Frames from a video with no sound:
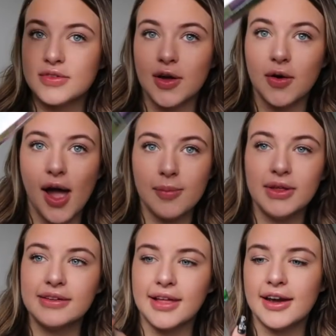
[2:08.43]
So I'm
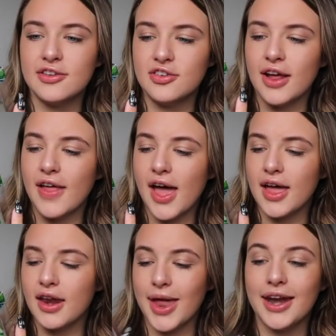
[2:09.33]
really excited to try
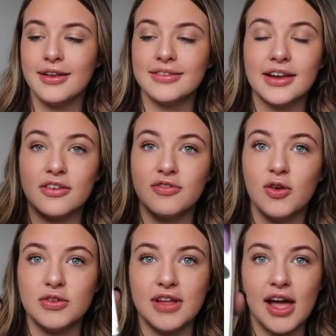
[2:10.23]
that, and it is like a
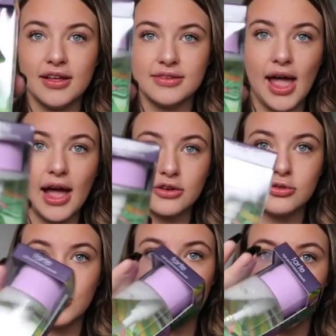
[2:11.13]
full-size
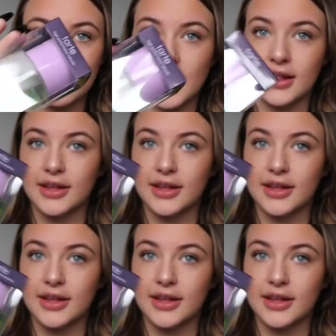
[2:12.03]
actual like thing.